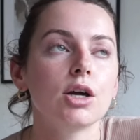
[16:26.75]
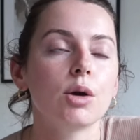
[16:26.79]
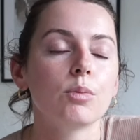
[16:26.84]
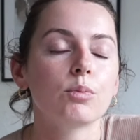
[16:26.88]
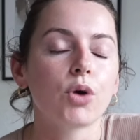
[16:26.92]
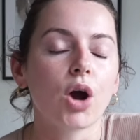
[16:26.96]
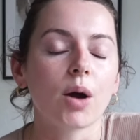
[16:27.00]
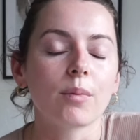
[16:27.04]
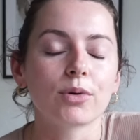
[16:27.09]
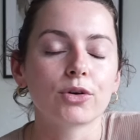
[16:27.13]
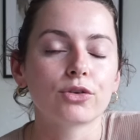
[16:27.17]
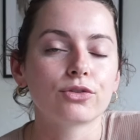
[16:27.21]

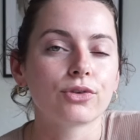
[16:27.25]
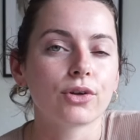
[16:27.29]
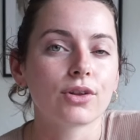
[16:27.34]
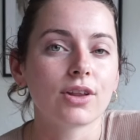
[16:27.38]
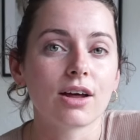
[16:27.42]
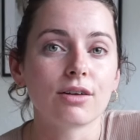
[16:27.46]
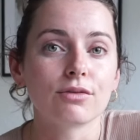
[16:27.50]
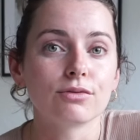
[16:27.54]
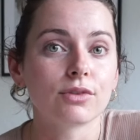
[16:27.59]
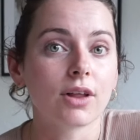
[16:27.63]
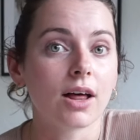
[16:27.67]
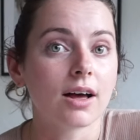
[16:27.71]
proper
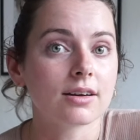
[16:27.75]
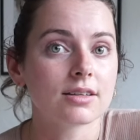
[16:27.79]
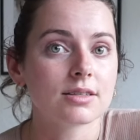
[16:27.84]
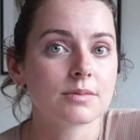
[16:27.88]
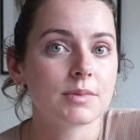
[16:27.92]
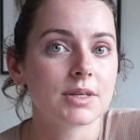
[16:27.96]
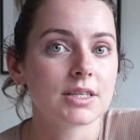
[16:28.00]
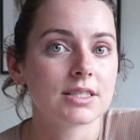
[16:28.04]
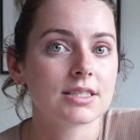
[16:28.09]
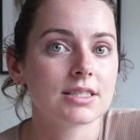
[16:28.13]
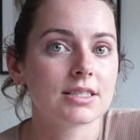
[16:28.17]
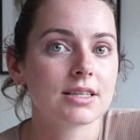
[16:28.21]
full-on
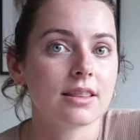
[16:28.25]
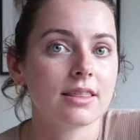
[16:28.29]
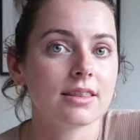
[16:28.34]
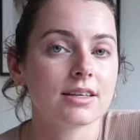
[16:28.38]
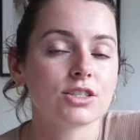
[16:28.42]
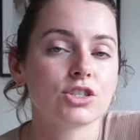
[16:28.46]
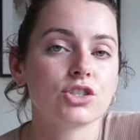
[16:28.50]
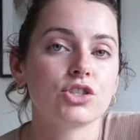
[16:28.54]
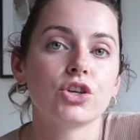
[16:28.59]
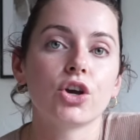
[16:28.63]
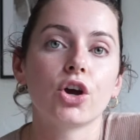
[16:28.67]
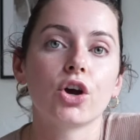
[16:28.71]
Vlogmas
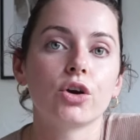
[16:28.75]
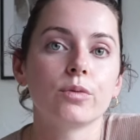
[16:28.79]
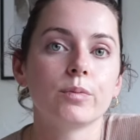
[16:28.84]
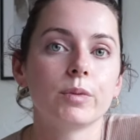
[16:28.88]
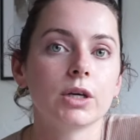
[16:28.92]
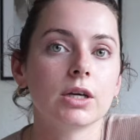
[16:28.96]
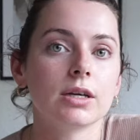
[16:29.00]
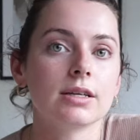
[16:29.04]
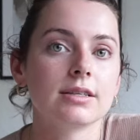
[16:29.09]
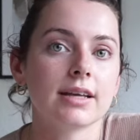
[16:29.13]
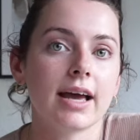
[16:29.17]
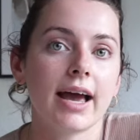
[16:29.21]
this year
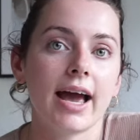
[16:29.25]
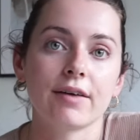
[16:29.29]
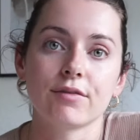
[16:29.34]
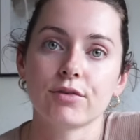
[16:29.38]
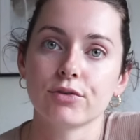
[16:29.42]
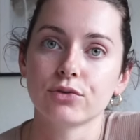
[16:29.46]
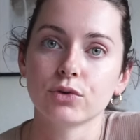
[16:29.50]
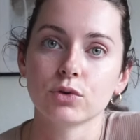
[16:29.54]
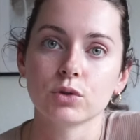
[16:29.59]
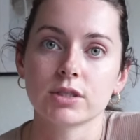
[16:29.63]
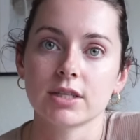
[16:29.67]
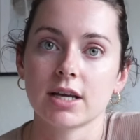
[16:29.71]
because I have a
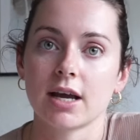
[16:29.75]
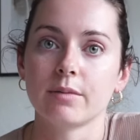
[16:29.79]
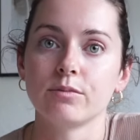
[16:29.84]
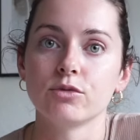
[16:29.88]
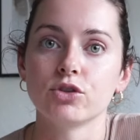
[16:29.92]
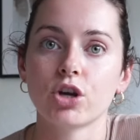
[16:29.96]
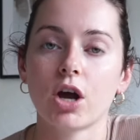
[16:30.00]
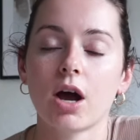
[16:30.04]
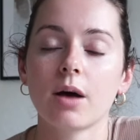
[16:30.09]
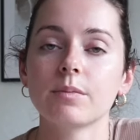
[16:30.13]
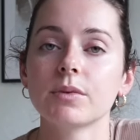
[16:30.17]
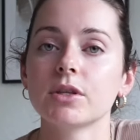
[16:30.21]
full-time
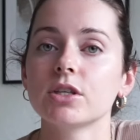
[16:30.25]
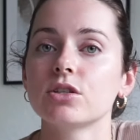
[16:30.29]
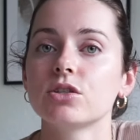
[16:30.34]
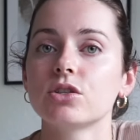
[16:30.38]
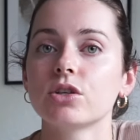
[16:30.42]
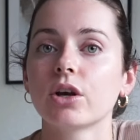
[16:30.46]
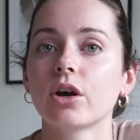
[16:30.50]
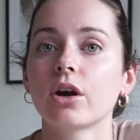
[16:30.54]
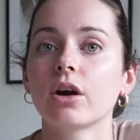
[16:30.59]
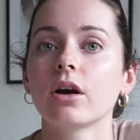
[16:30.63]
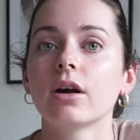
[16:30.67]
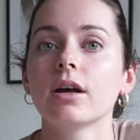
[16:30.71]
job this
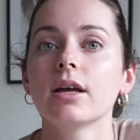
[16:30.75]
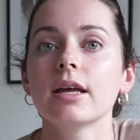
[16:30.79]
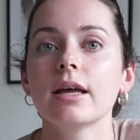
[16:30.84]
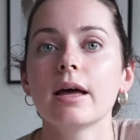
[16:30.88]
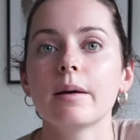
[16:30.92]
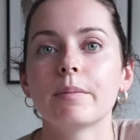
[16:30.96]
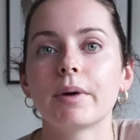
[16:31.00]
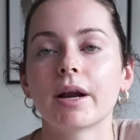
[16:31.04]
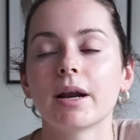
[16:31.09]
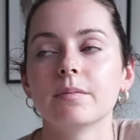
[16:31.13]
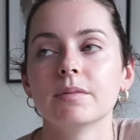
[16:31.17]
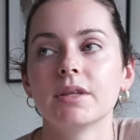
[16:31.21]
year,
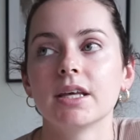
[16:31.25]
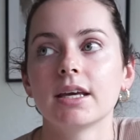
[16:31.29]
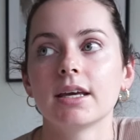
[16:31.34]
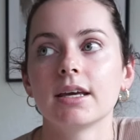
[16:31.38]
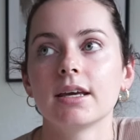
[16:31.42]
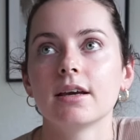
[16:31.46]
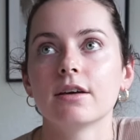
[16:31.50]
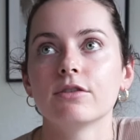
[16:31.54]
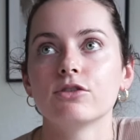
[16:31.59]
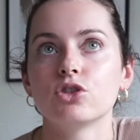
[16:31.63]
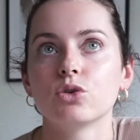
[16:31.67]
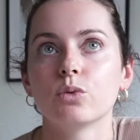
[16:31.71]
but I'm
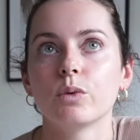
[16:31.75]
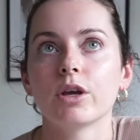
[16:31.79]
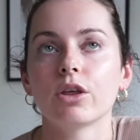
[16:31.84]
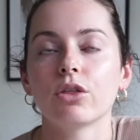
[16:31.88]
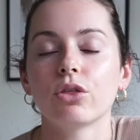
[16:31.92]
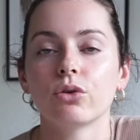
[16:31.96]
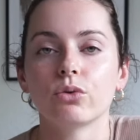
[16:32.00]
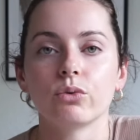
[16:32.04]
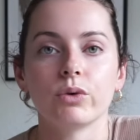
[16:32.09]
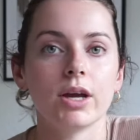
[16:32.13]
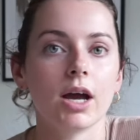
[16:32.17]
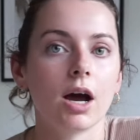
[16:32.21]
thinking of doing
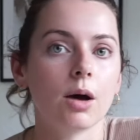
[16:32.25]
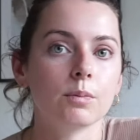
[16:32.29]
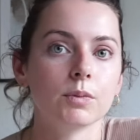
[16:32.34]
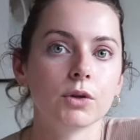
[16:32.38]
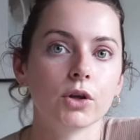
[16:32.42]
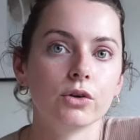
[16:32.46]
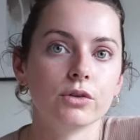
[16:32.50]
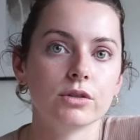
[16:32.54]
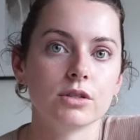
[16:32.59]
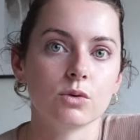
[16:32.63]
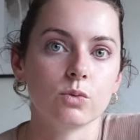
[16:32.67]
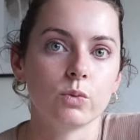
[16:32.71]
three
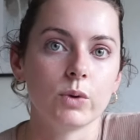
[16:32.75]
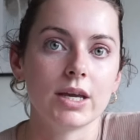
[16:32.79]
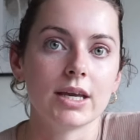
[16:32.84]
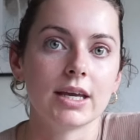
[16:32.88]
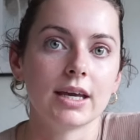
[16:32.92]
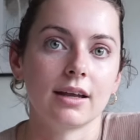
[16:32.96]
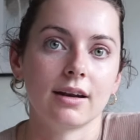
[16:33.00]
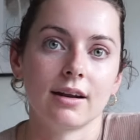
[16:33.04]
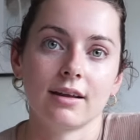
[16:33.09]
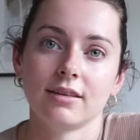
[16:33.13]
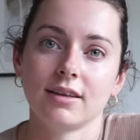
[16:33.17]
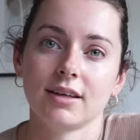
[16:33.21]
uploads a week,
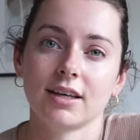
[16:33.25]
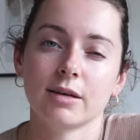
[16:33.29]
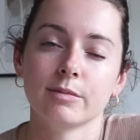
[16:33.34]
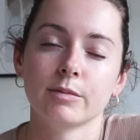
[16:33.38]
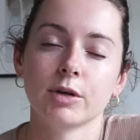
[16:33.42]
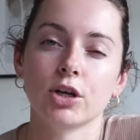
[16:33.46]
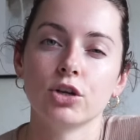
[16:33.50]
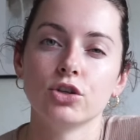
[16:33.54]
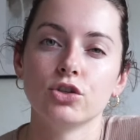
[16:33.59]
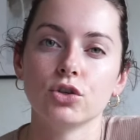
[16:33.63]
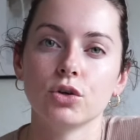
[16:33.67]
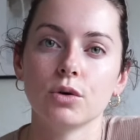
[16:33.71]
and I think I'm
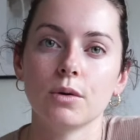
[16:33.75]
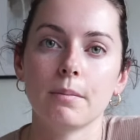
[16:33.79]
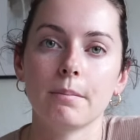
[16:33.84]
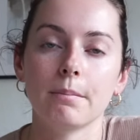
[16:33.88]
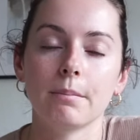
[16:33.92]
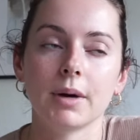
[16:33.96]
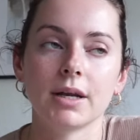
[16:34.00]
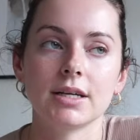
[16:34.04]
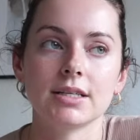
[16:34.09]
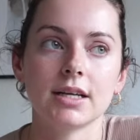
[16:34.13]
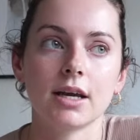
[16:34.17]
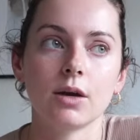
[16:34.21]
going to do
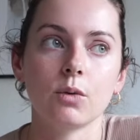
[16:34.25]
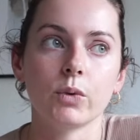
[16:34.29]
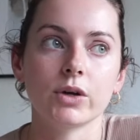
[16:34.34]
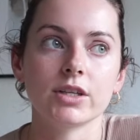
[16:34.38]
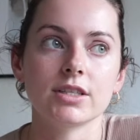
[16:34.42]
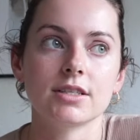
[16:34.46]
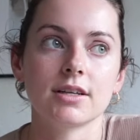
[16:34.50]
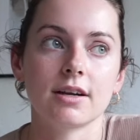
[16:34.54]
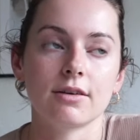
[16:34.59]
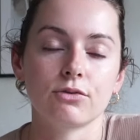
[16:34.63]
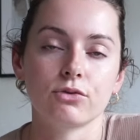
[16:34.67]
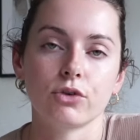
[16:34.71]
Monday,
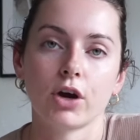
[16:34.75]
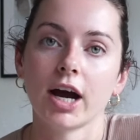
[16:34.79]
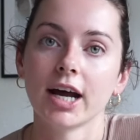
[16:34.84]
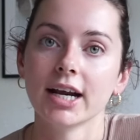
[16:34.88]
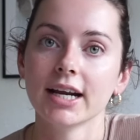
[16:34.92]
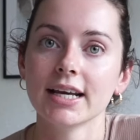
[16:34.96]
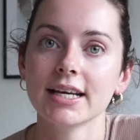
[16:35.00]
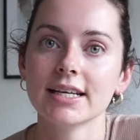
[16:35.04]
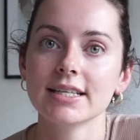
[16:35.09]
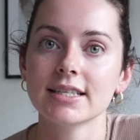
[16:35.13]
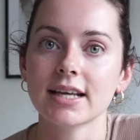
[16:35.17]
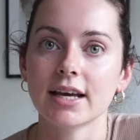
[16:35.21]
Wednesday,
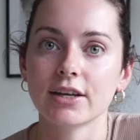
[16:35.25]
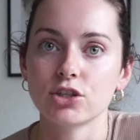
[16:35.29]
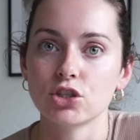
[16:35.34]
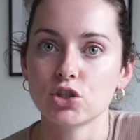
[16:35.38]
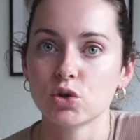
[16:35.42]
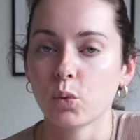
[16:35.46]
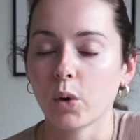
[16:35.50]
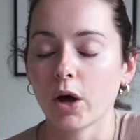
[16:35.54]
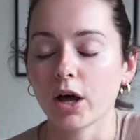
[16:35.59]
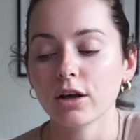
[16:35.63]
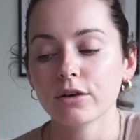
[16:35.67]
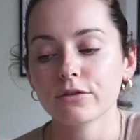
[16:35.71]
Fridays at
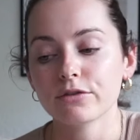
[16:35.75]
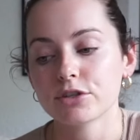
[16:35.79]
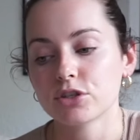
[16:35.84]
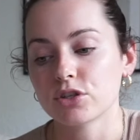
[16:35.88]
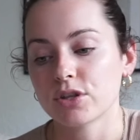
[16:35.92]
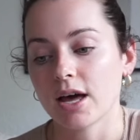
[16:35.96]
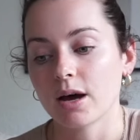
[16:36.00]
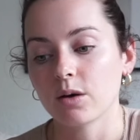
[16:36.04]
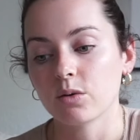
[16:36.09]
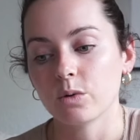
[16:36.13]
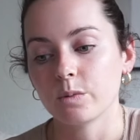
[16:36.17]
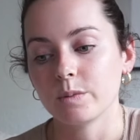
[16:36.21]
twelve, so
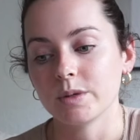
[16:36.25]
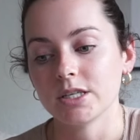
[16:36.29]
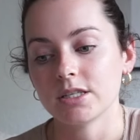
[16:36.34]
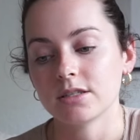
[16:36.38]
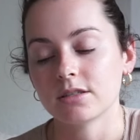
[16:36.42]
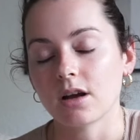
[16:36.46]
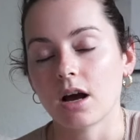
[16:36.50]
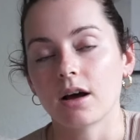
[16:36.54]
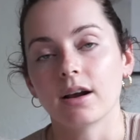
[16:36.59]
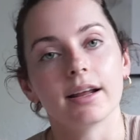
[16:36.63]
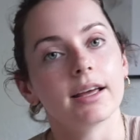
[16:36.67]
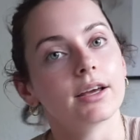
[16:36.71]
that will be
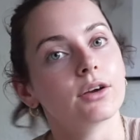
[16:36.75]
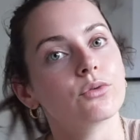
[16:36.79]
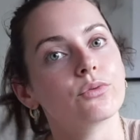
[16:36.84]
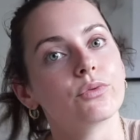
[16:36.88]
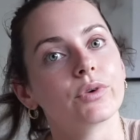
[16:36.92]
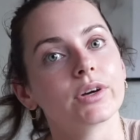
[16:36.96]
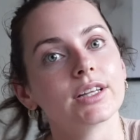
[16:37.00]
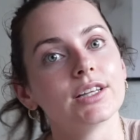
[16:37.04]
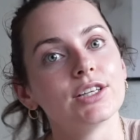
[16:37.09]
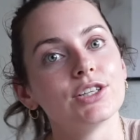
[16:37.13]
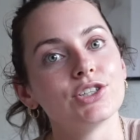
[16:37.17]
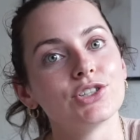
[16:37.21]
starting
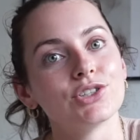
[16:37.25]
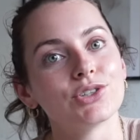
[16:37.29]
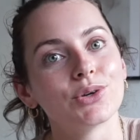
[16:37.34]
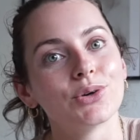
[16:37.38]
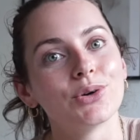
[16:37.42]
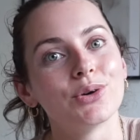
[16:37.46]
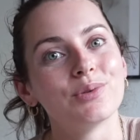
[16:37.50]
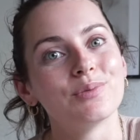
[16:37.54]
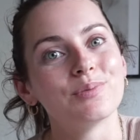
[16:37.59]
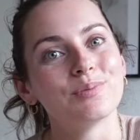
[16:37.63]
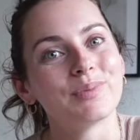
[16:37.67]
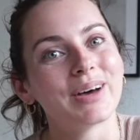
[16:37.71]
really soon.